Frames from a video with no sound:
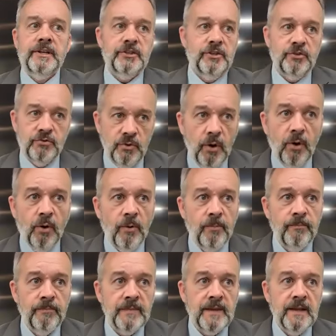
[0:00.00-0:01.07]
in control.
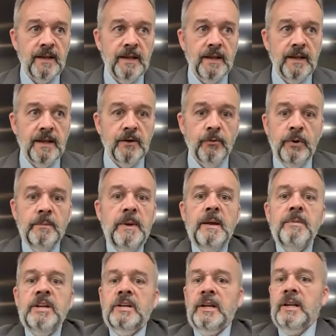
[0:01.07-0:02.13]
We
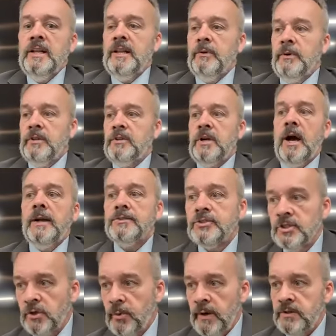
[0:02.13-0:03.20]
may be dealing with
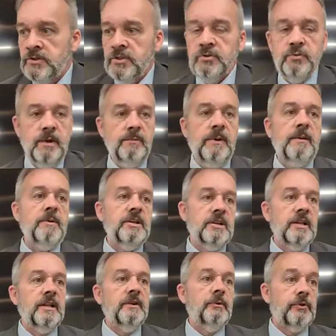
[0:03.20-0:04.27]
consequences. We may be
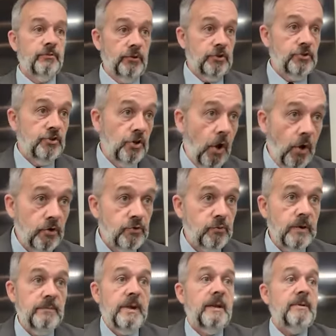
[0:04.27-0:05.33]
dealing with results.
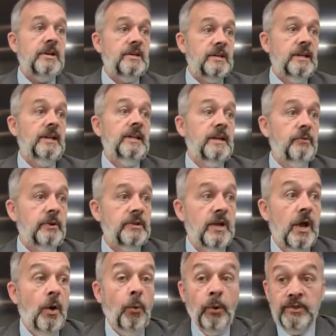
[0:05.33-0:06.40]
We may be dealing
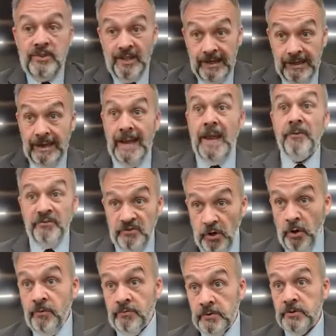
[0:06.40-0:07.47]
with, with the
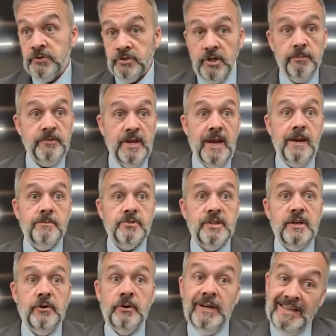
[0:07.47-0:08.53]
leftovers sometimes
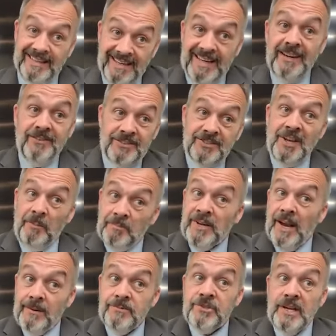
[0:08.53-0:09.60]
that are e-
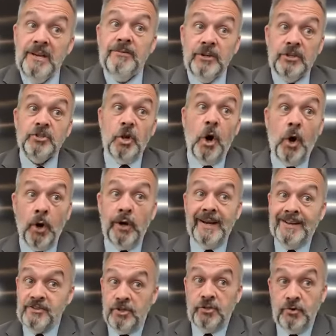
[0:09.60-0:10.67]
sometimes even as hard
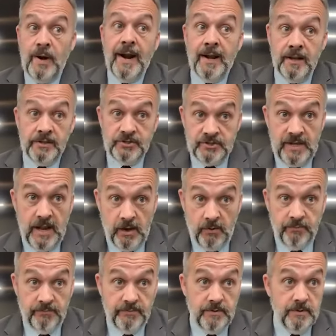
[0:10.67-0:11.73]
as the trial
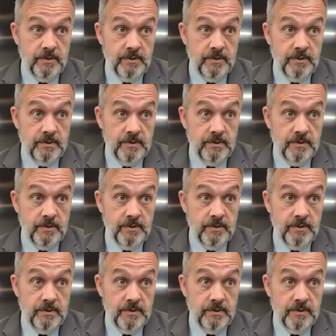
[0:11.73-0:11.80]
itself.